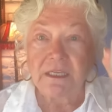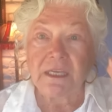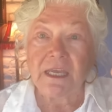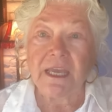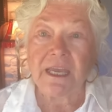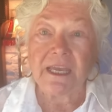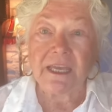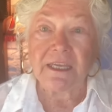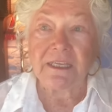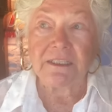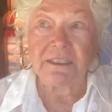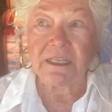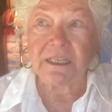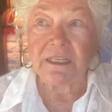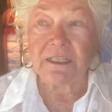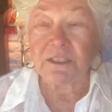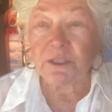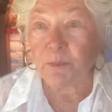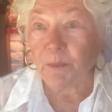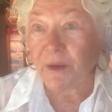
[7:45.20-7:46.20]
And
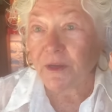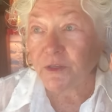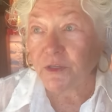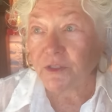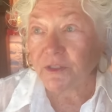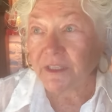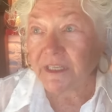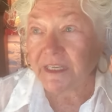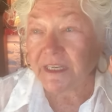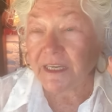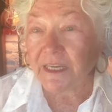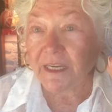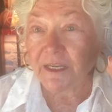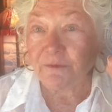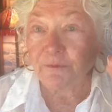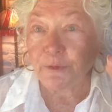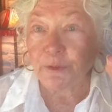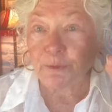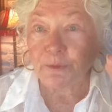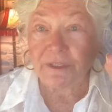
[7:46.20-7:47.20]
especially
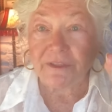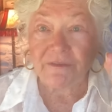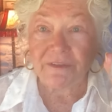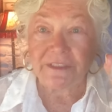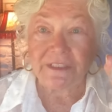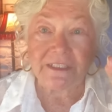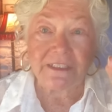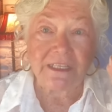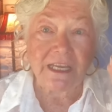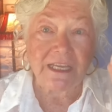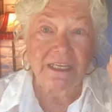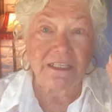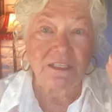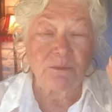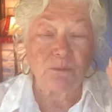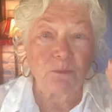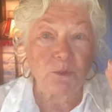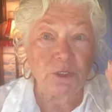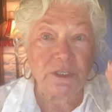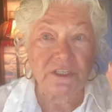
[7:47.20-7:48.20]
if you live in a nice,
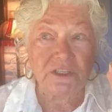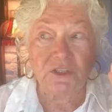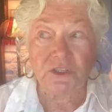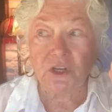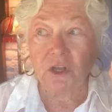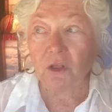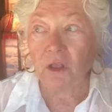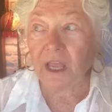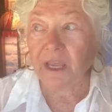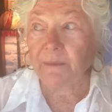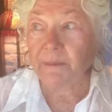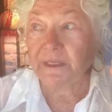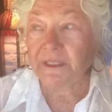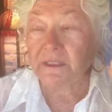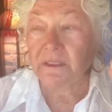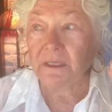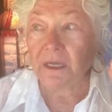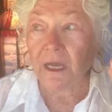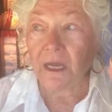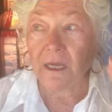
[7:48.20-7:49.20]
moist
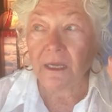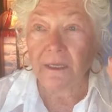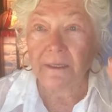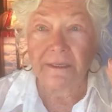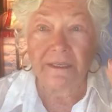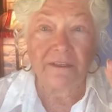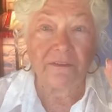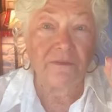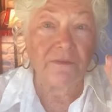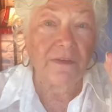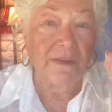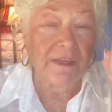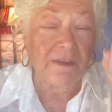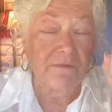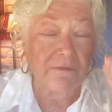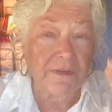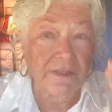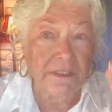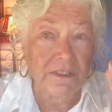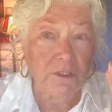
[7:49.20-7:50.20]
climate, uh, if,
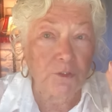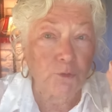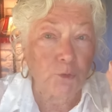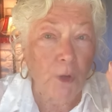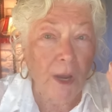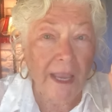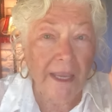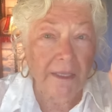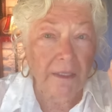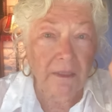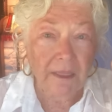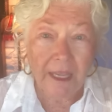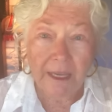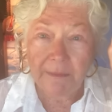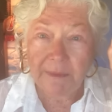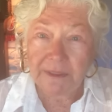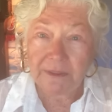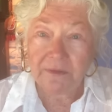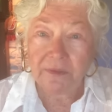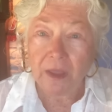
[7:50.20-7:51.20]
if it's a dry
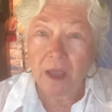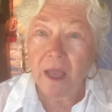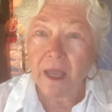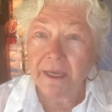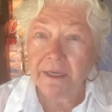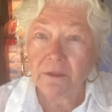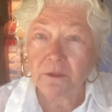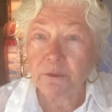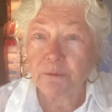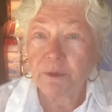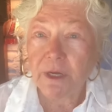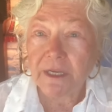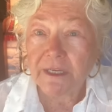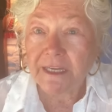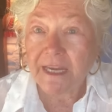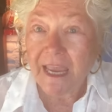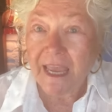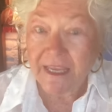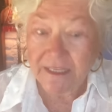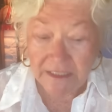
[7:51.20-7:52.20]
climate, the
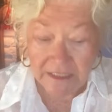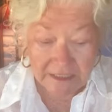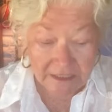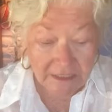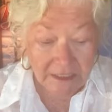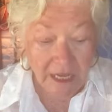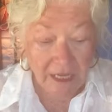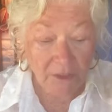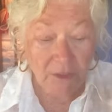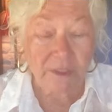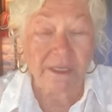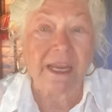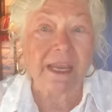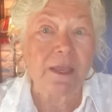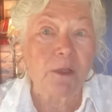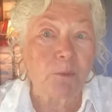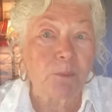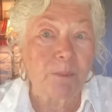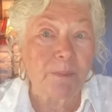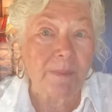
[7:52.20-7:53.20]
hyaluronic acid's not going to
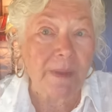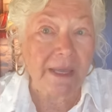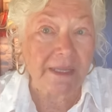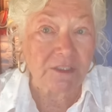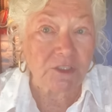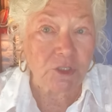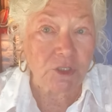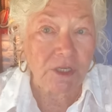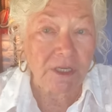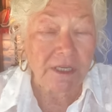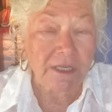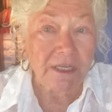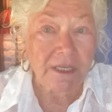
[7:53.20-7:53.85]
help much.